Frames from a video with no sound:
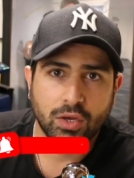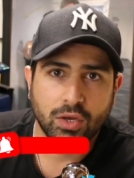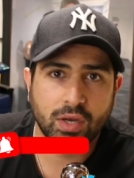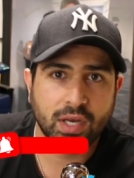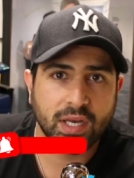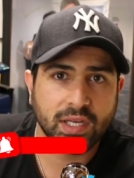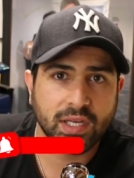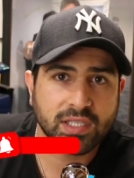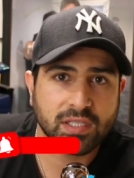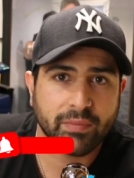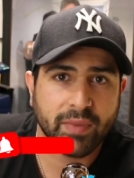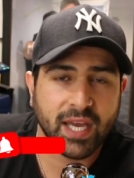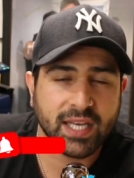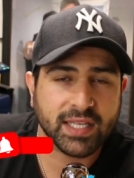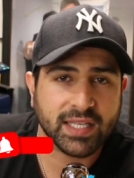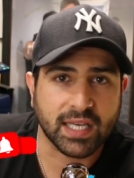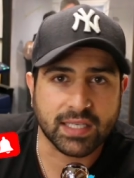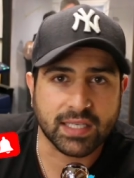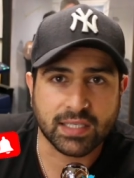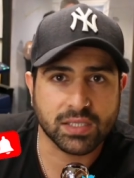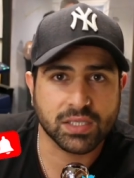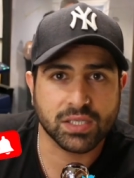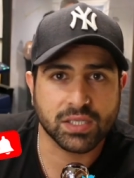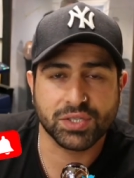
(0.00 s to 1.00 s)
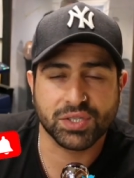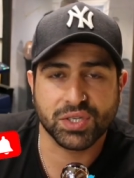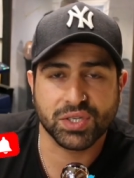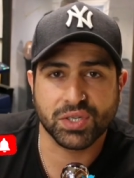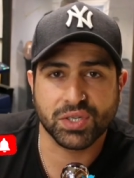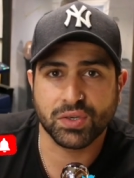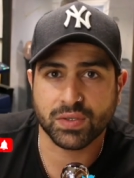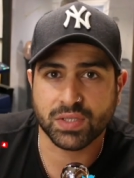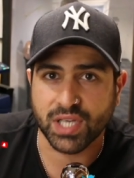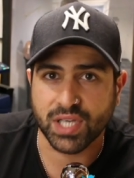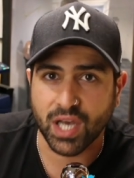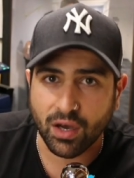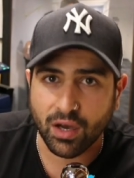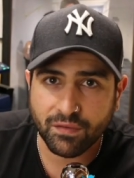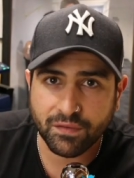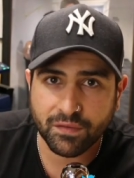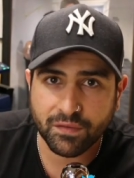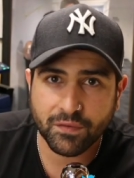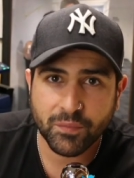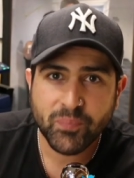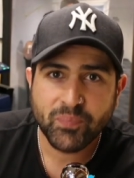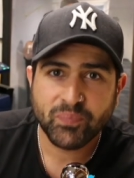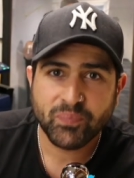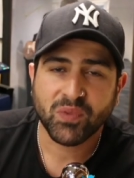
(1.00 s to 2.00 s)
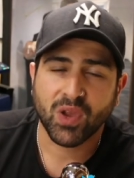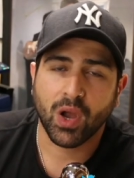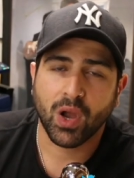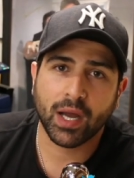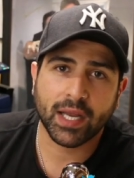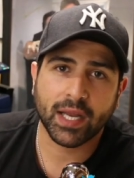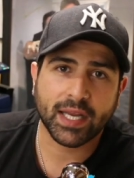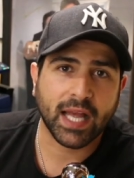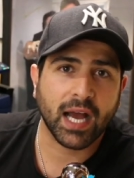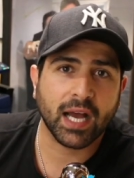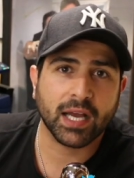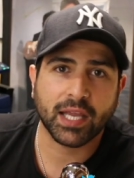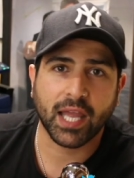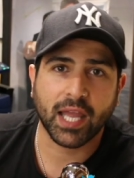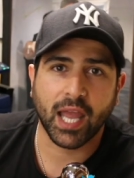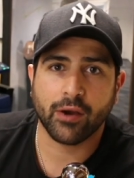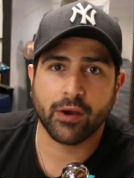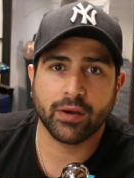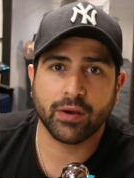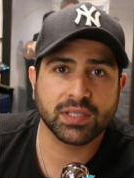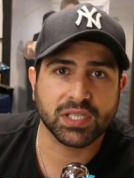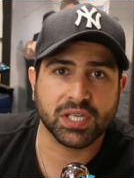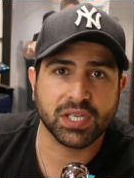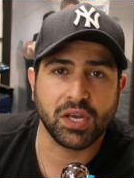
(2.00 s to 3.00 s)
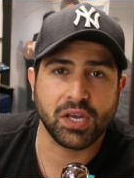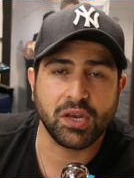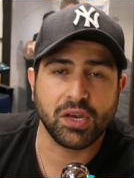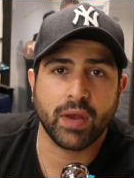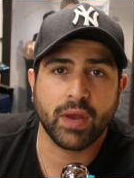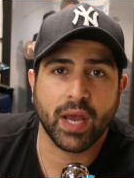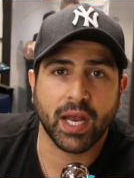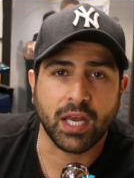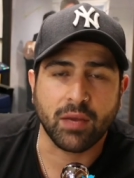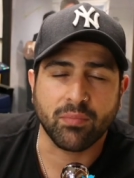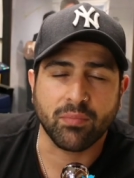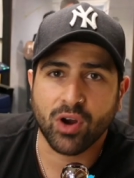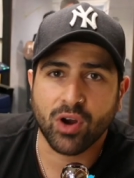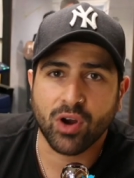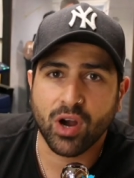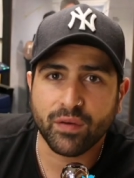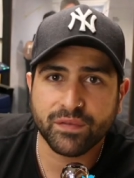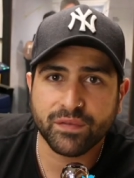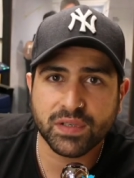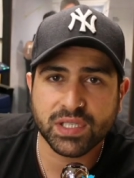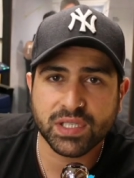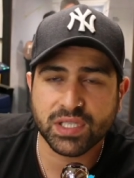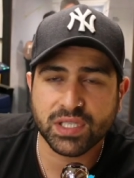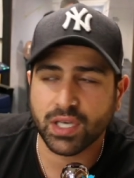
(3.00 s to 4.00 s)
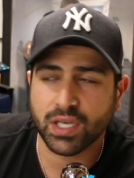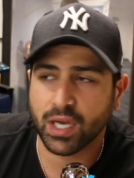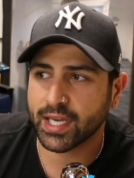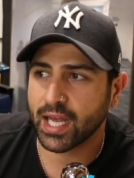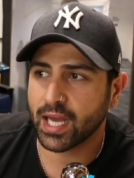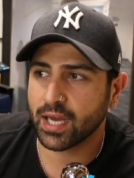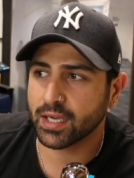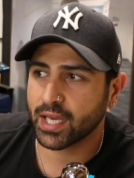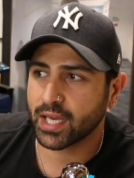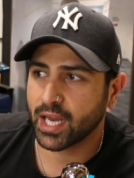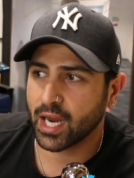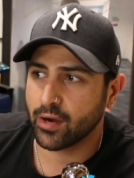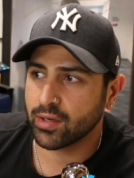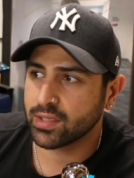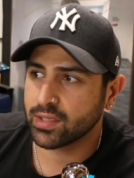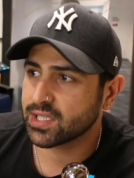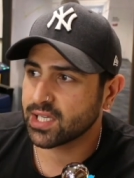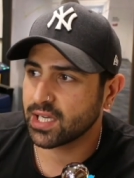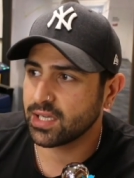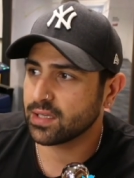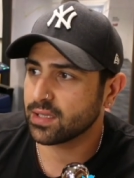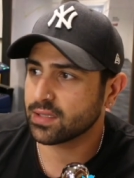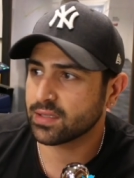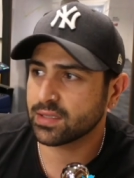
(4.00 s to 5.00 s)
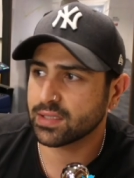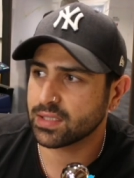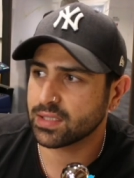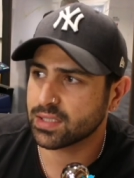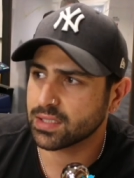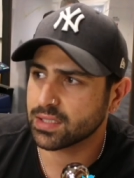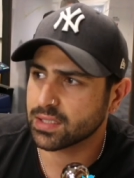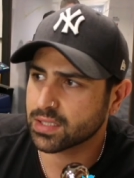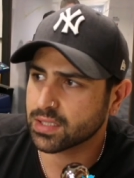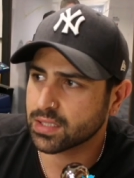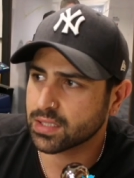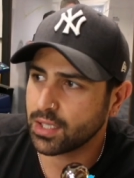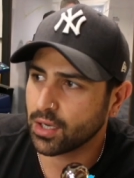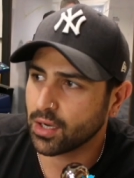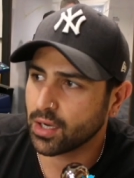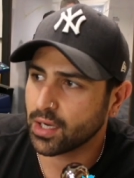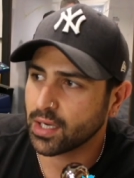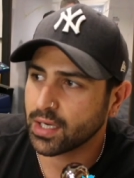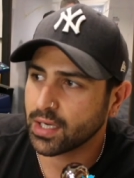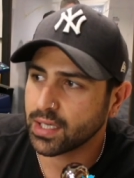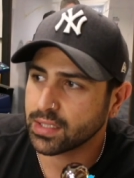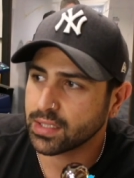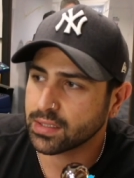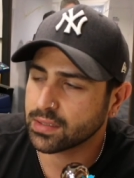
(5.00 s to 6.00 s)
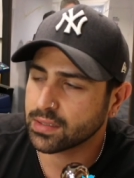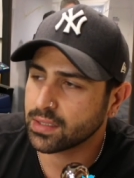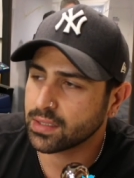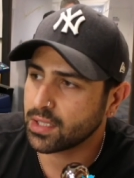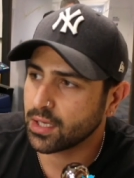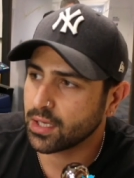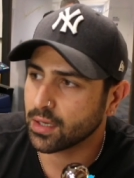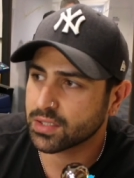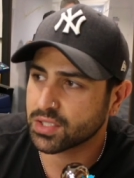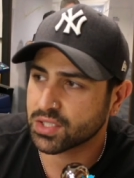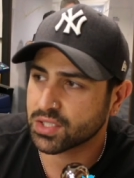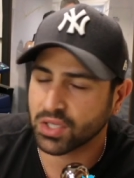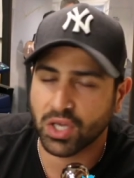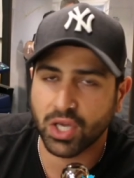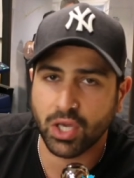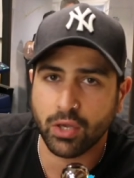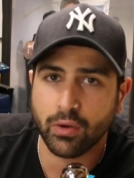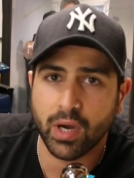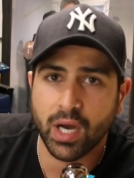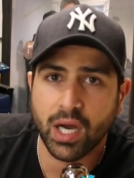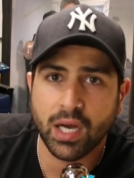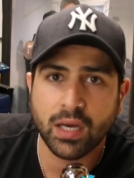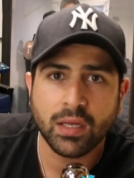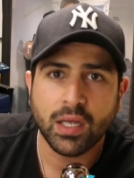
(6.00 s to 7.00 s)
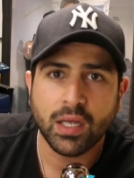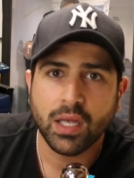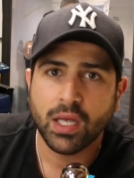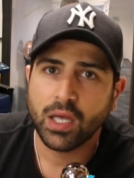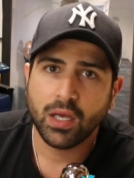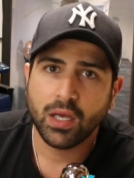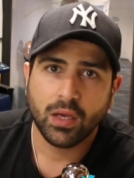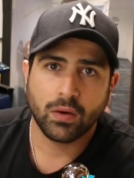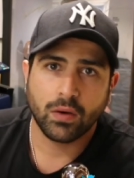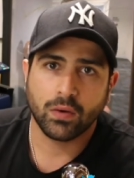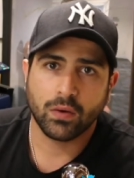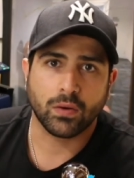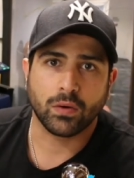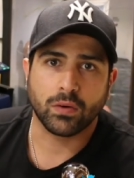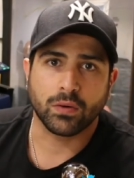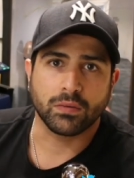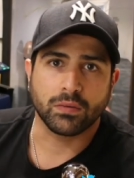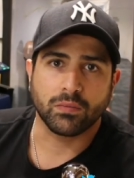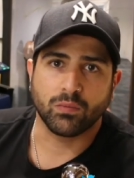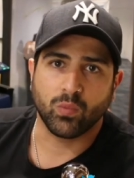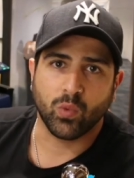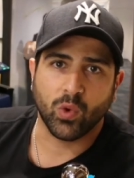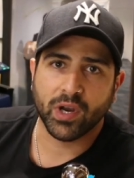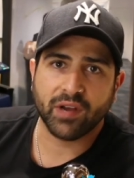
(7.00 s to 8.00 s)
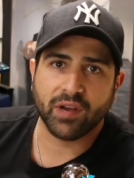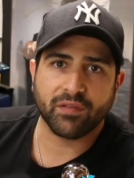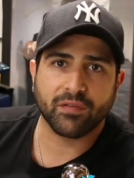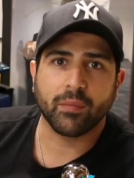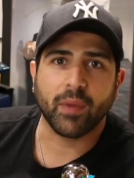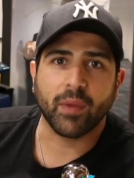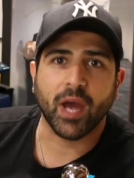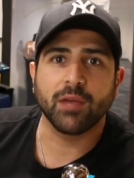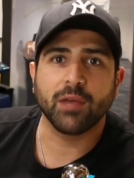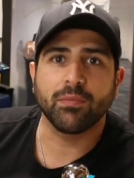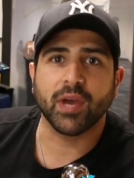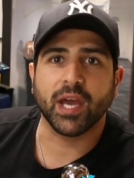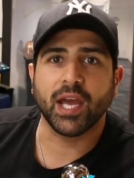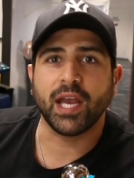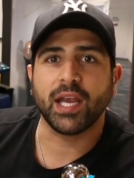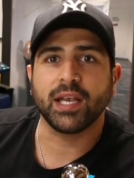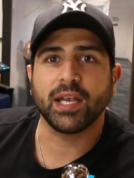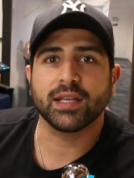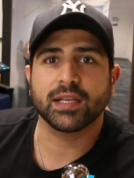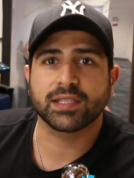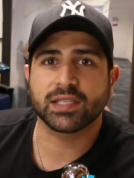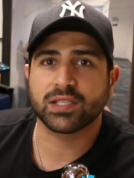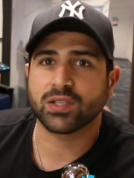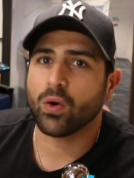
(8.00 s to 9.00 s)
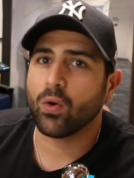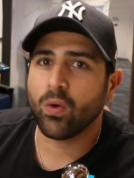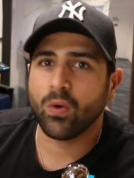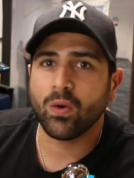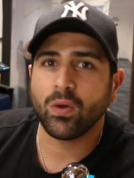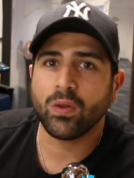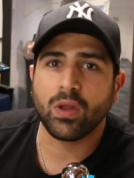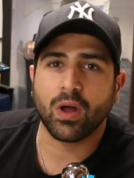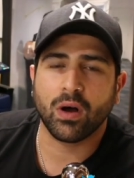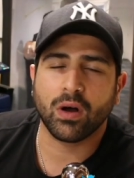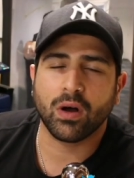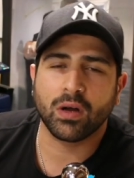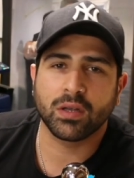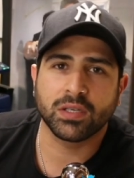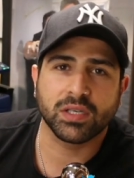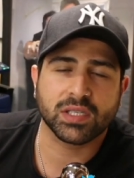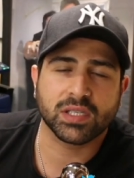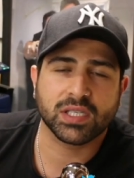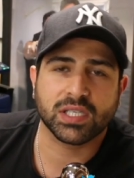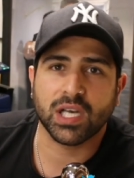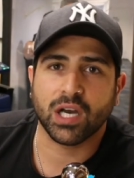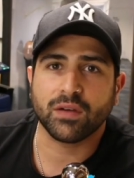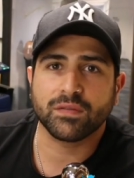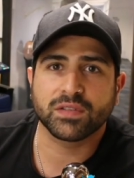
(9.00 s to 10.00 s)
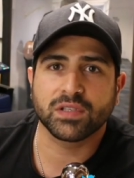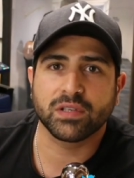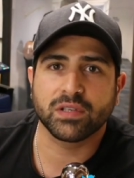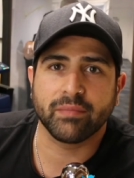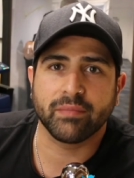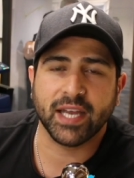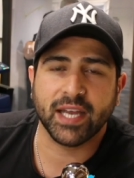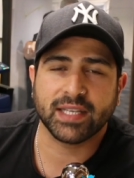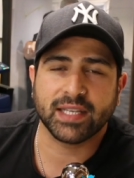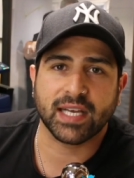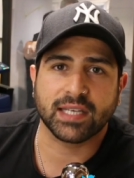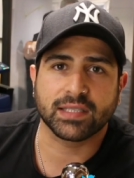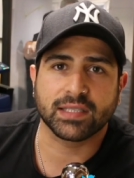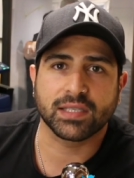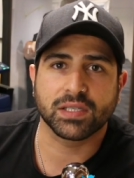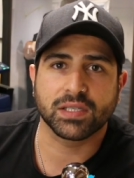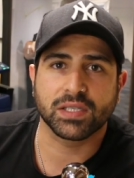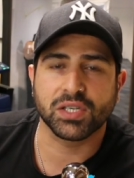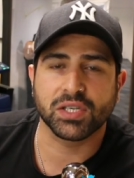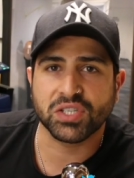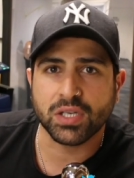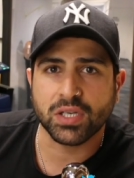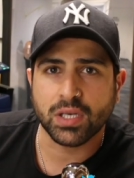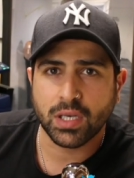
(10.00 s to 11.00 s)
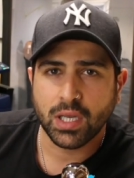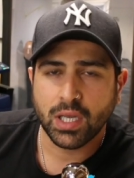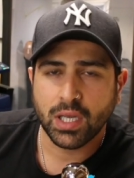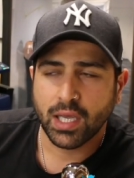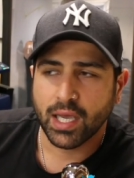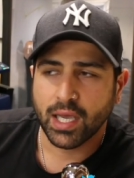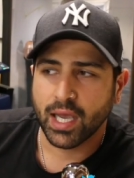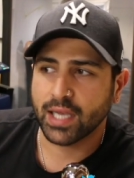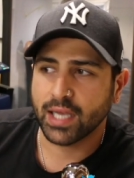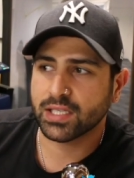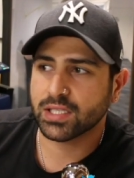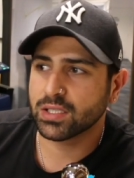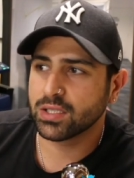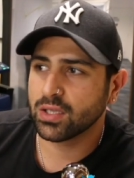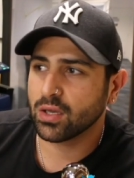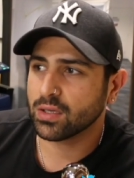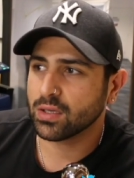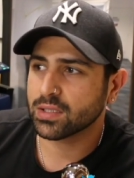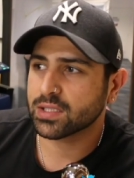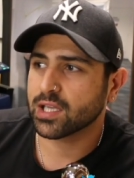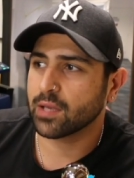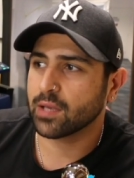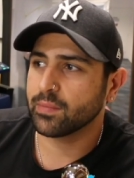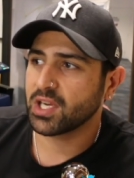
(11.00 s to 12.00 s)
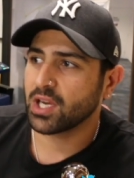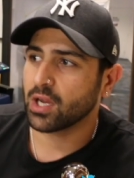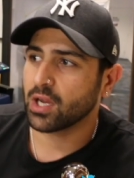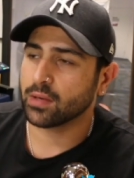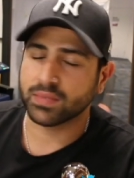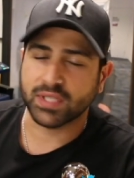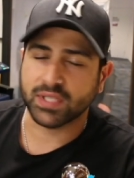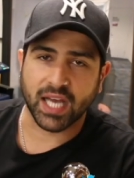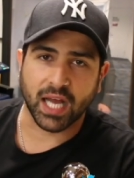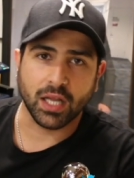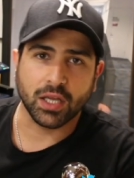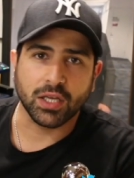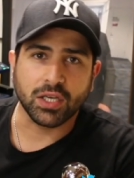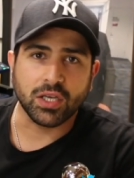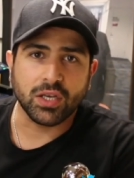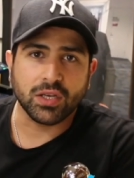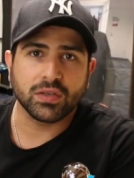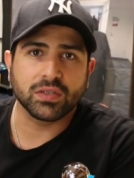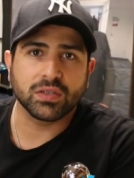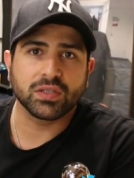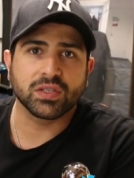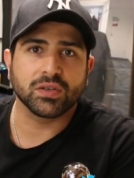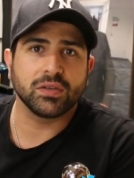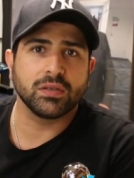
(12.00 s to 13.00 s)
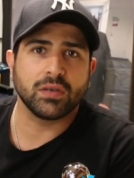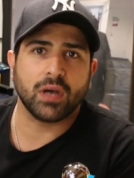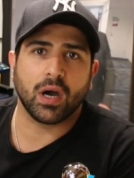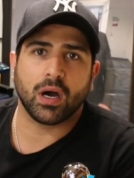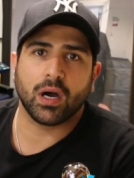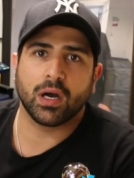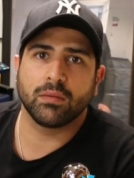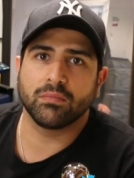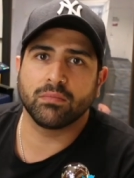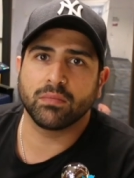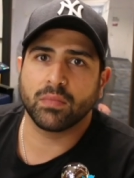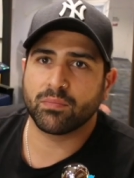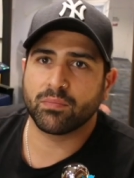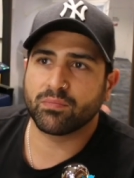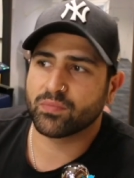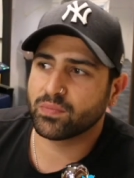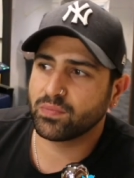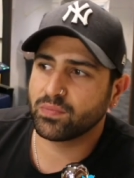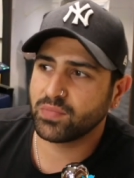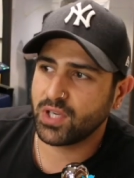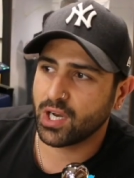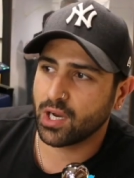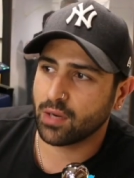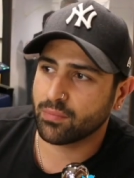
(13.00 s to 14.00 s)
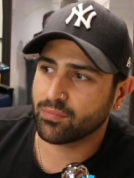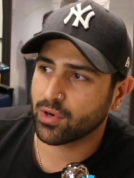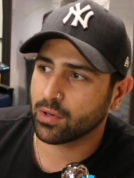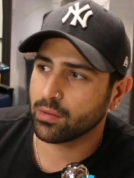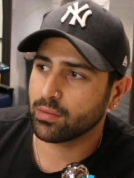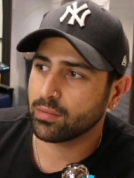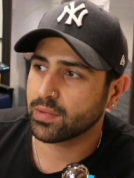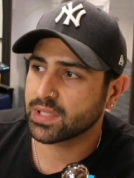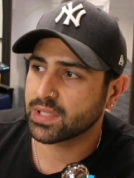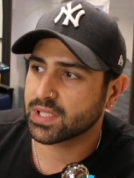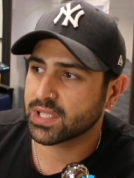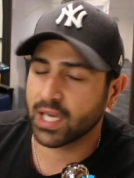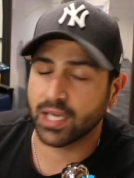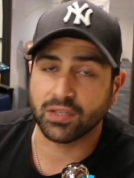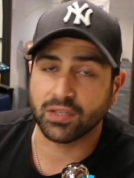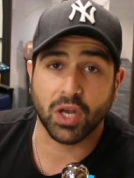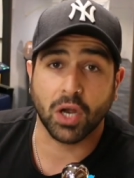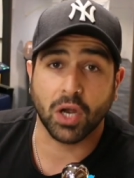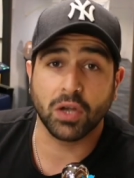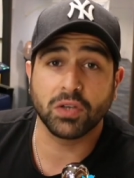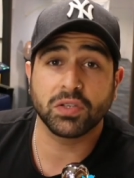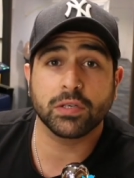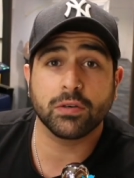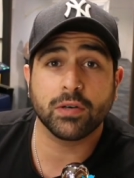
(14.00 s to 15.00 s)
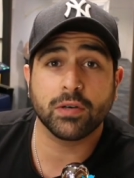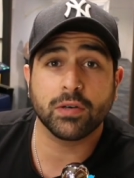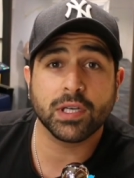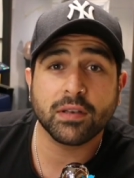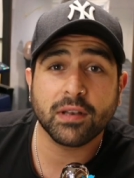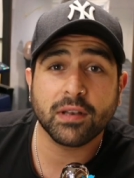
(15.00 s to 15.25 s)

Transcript: You need to make that decision yourself. I can't guarantee you any profits. I can't guarantee that this is, you know, in you know secure or whatever it may be, that's all on yourself to make that decision. It's not something I'm telling you to do. I'm, you know, probably saying don't do it.